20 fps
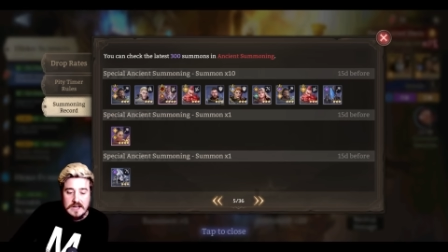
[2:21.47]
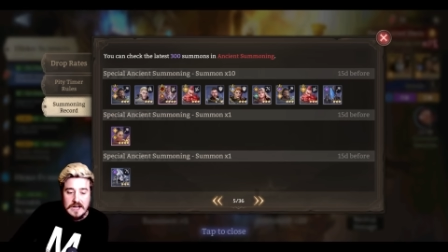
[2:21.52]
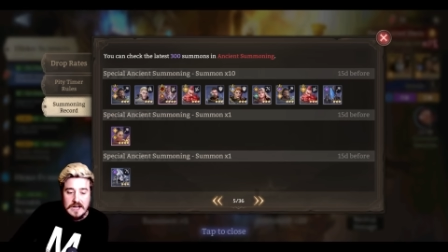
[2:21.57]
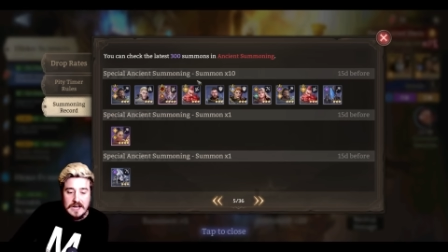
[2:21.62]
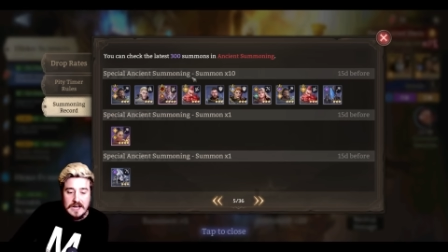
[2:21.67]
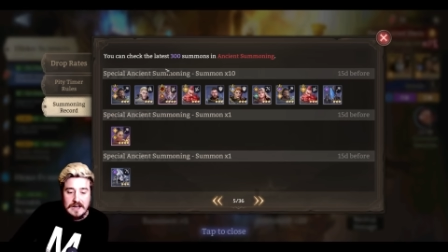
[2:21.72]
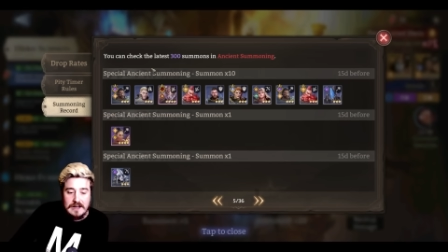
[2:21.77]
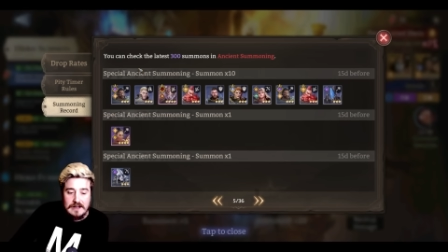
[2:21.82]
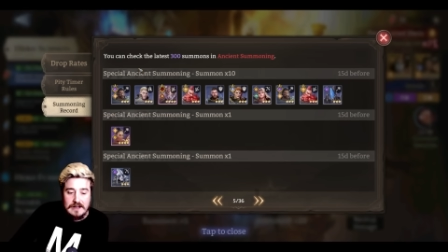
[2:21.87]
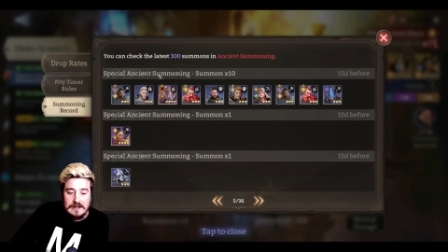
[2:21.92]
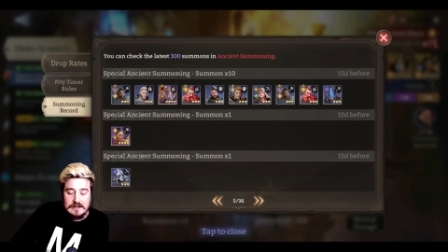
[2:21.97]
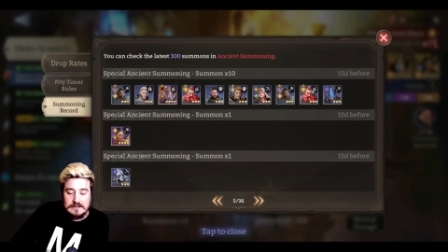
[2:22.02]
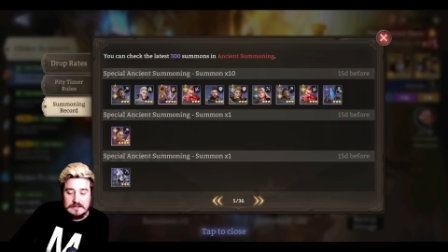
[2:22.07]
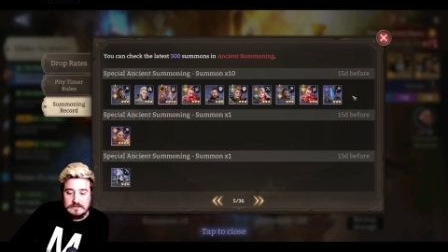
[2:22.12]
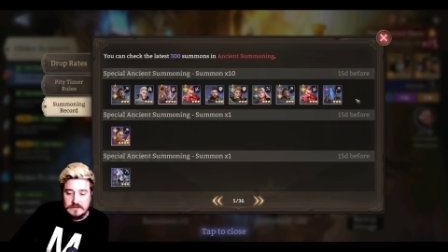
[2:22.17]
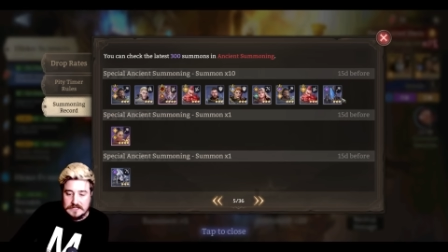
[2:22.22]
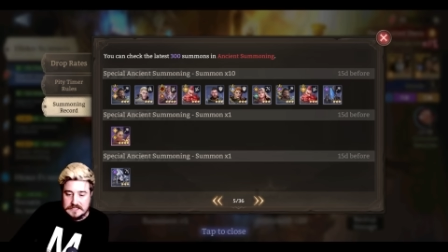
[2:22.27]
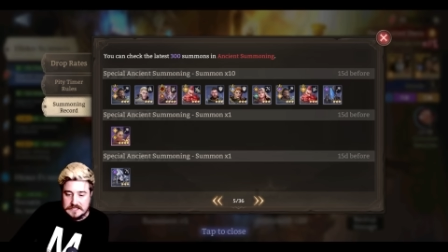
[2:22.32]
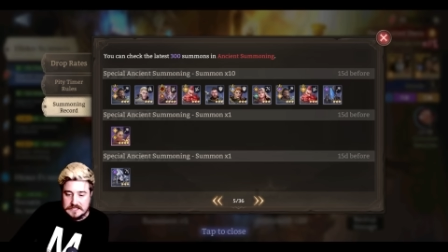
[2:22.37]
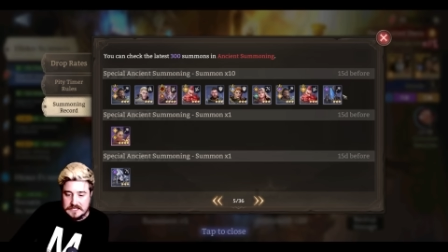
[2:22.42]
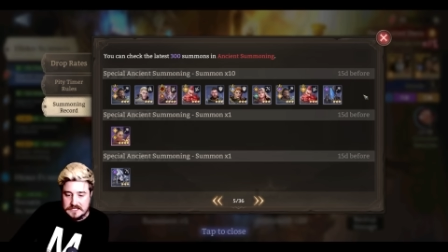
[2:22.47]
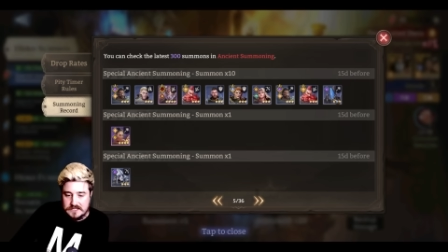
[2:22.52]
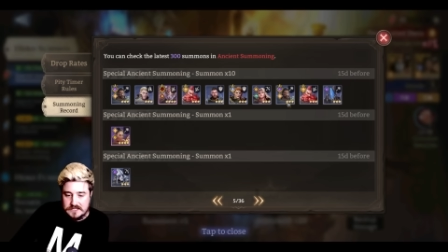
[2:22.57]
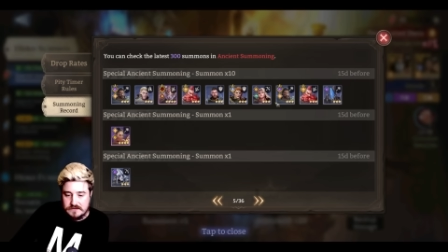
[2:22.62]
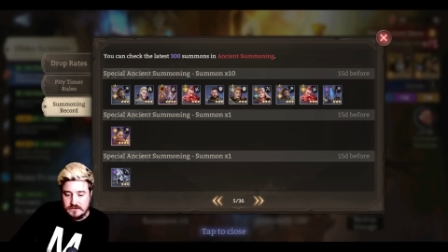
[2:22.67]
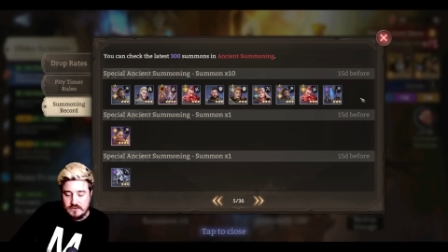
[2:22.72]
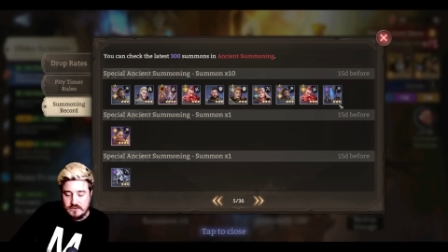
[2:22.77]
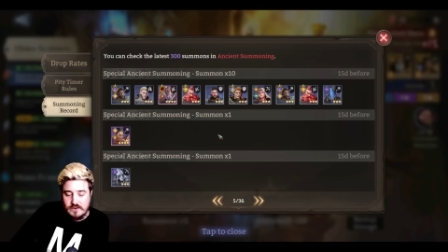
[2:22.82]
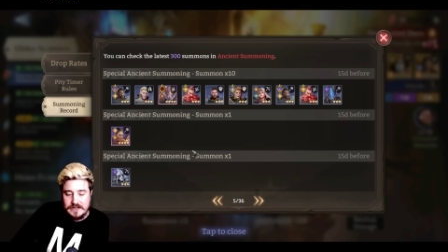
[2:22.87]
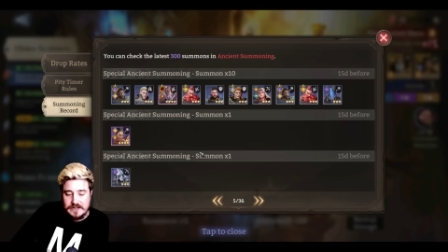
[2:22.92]
Uh, what is
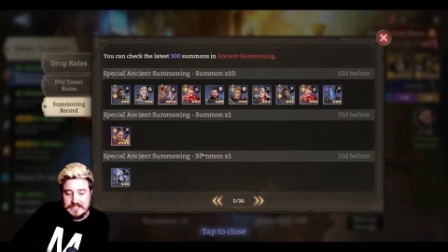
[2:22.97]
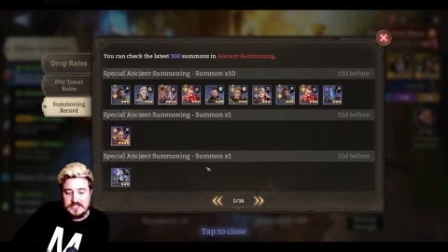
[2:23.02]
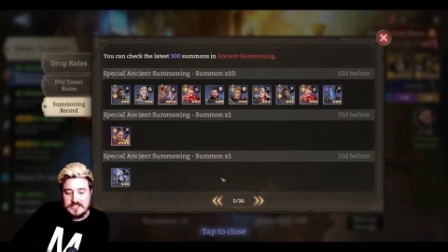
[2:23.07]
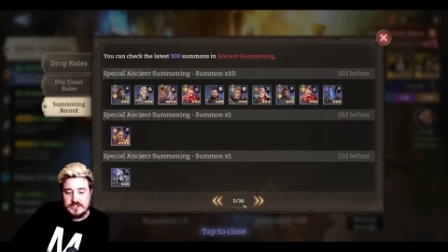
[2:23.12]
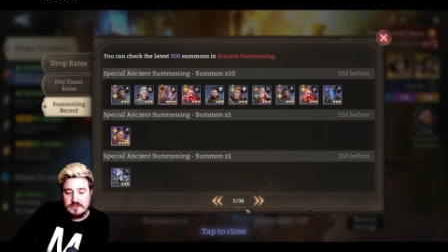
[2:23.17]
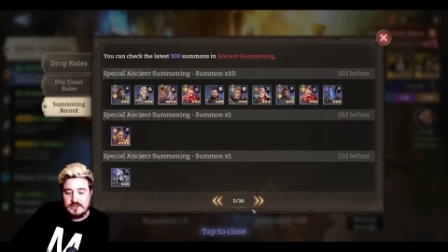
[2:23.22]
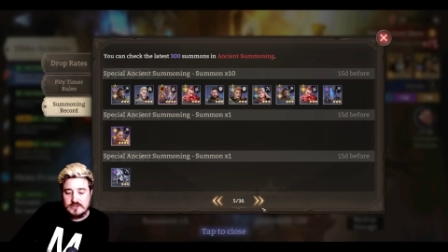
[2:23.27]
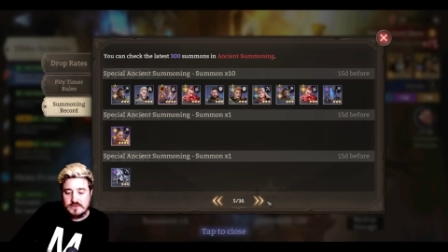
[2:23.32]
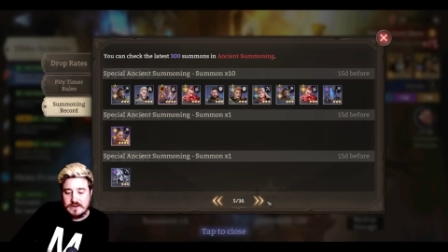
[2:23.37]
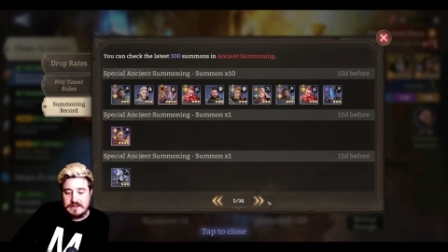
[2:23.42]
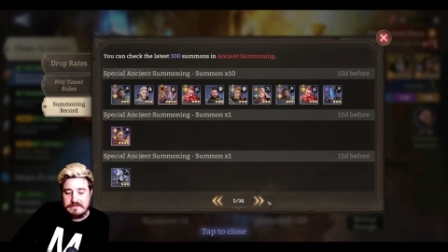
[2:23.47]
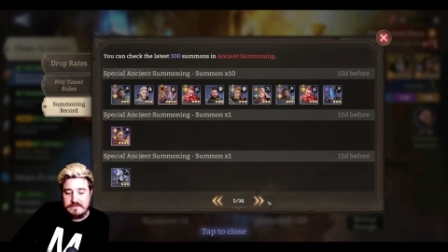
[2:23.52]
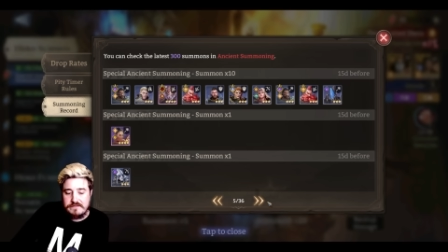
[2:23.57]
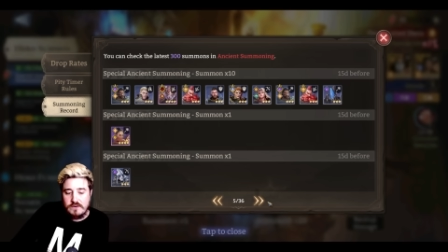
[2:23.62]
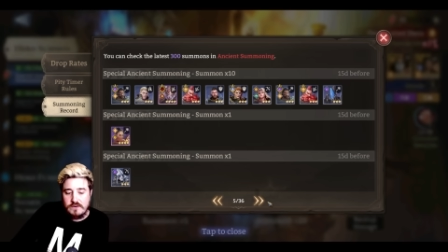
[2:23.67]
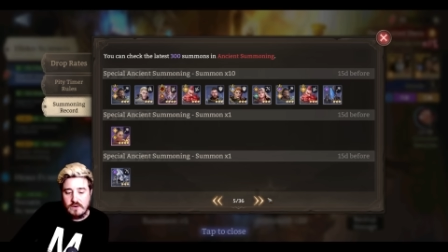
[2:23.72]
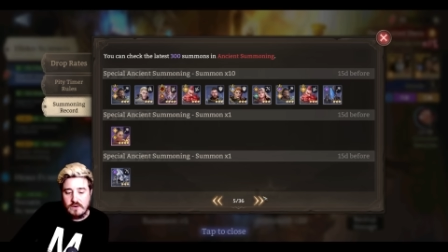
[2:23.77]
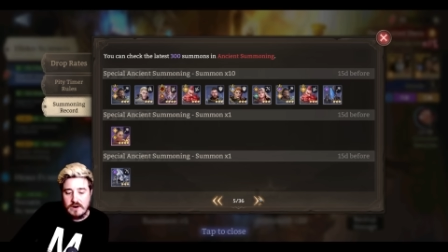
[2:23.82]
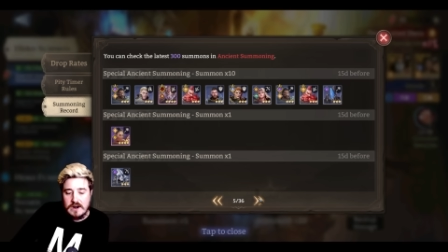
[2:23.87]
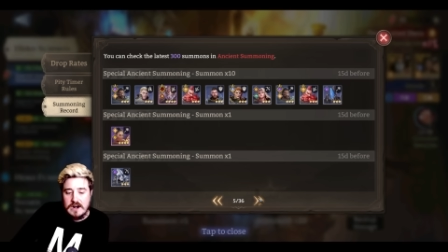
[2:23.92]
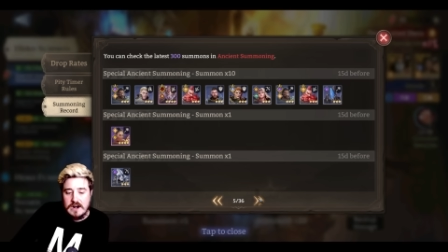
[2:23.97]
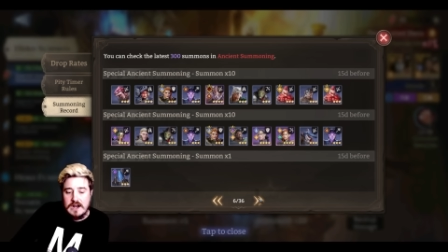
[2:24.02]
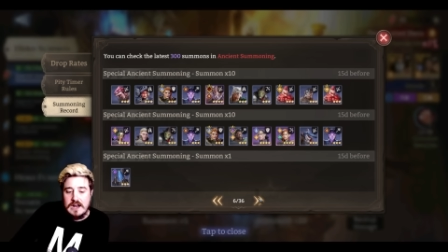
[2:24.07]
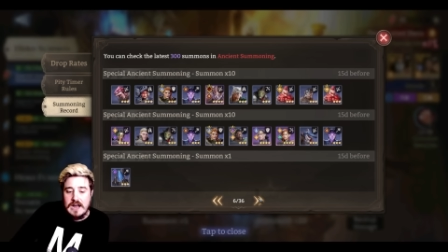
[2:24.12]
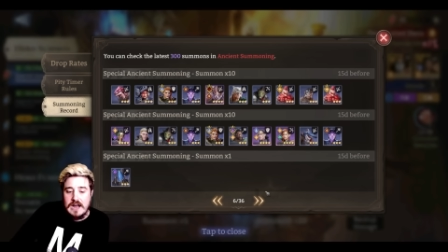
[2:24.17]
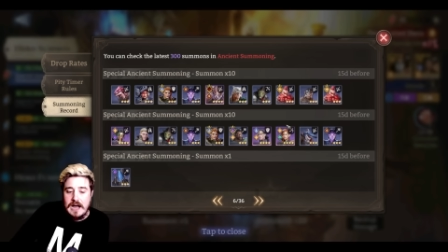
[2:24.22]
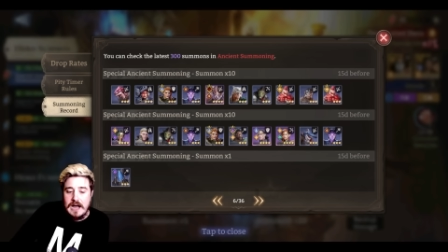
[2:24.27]
this? 22, 24.